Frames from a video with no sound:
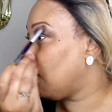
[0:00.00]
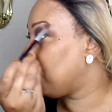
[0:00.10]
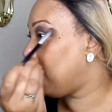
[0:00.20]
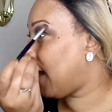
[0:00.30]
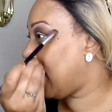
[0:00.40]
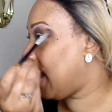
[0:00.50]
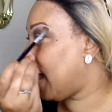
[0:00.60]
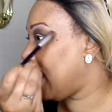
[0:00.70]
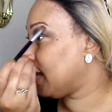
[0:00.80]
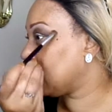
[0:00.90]

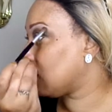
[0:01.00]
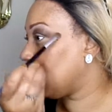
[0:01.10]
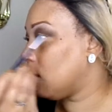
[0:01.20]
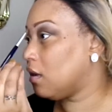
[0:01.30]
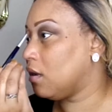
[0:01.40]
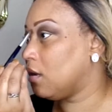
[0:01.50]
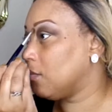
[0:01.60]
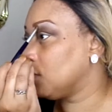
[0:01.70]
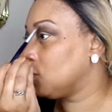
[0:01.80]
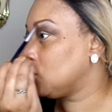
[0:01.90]
back,
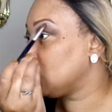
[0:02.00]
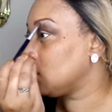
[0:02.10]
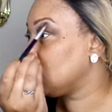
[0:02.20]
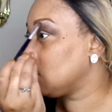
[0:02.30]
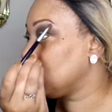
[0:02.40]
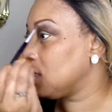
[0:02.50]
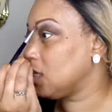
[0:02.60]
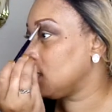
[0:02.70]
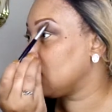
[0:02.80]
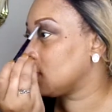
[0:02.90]
just do
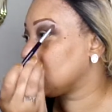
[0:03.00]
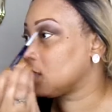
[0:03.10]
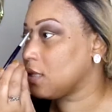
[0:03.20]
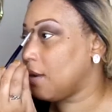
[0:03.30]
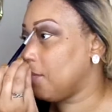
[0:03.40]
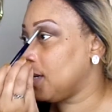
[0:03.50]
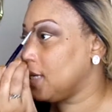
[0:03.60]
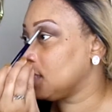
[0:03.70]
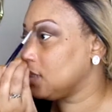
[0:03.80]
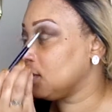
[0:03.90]
this. I mean,
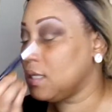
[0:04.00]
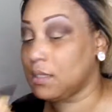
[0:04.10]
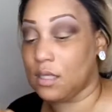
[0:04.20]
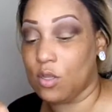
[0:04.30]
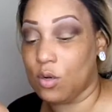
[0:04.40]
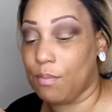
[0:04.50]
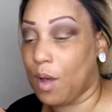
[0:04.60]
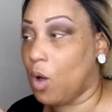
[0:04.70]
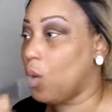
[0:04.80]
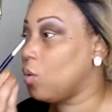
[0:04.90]
it's a little
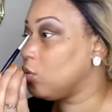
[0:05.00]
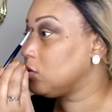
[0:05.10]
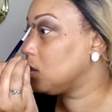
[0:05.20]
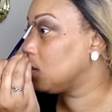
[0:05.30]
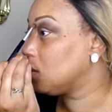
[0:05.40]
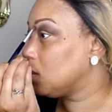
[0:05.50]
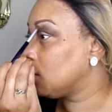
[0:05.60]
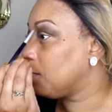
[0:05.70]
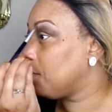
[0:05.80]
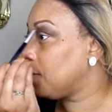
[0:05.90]
bold,
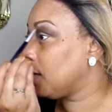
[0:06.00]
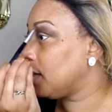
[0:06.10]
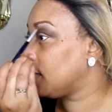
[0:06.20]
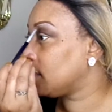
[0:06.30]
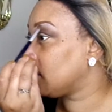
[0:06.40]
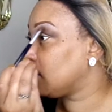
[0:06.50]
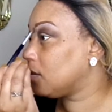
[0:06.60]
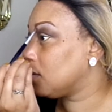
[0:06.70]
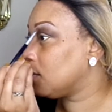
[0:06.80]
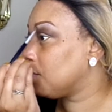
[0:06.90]
but
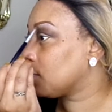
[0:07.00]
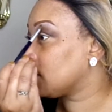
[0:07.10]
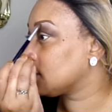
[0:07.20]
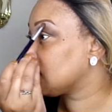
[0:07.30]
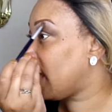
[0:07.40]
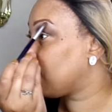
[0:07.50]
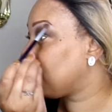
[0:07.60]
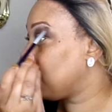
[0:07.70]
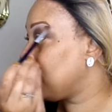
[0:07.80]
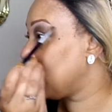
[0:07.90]
because like
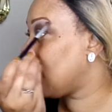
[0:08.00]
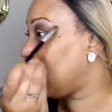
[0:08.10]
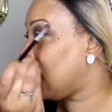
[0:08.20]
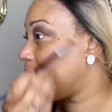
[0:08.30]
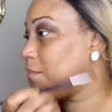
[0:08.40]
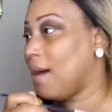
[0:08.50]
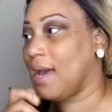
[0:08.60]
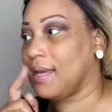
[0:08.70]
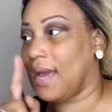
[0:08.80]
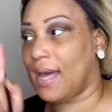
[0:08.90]
for me, I like
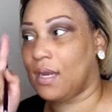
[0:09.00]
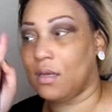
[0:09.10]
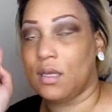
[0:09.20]
mine kind of